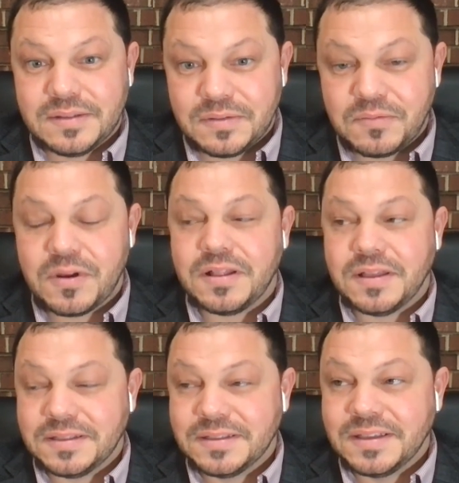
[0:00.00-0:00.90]
Right
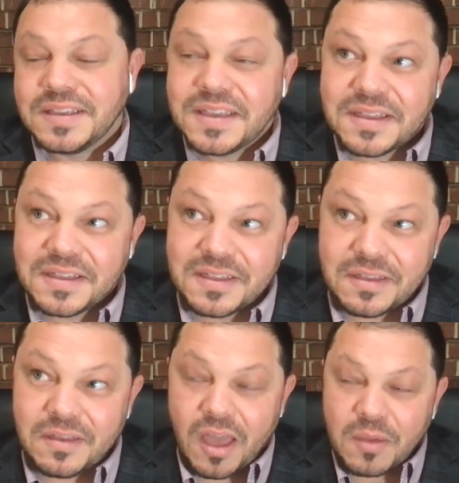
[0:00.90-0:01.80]
on.
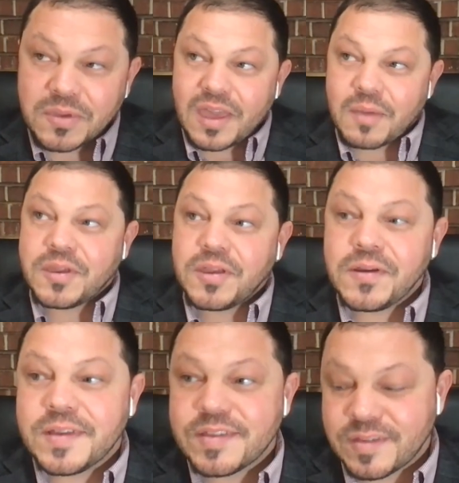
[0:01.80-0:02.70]
I'm
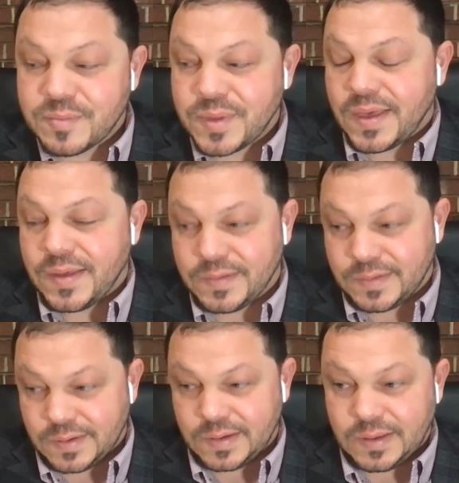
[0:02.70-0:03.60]
curious
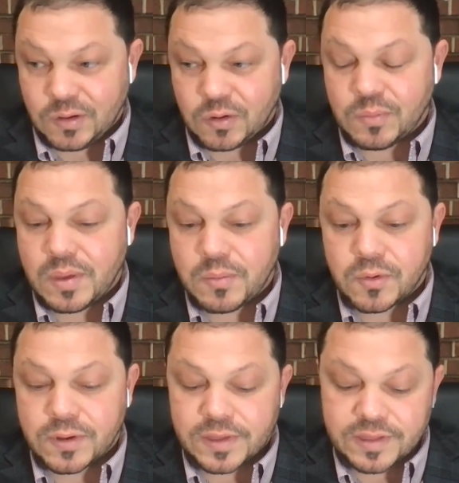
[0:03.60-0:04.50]
about your
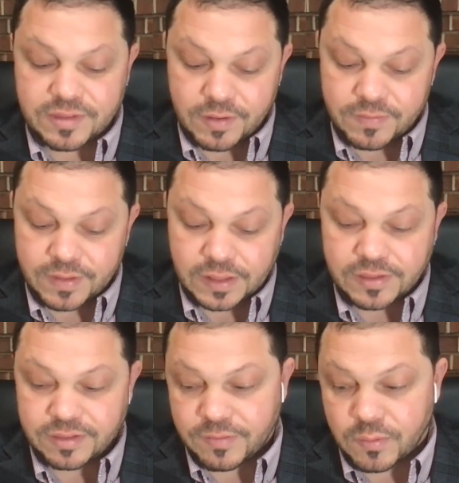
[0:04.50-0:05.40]
memories of any
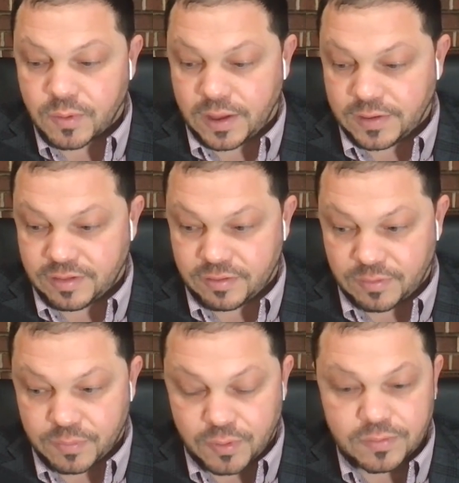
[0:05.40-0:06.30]
civil rights
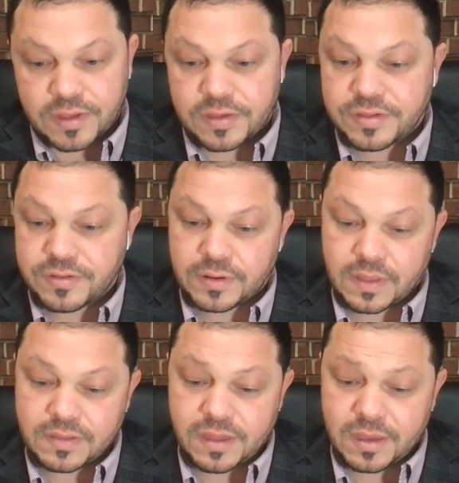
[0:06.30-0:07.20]
protests during
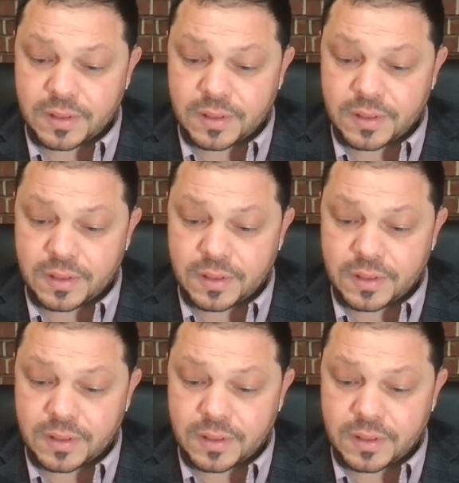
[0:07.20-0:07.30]
that time.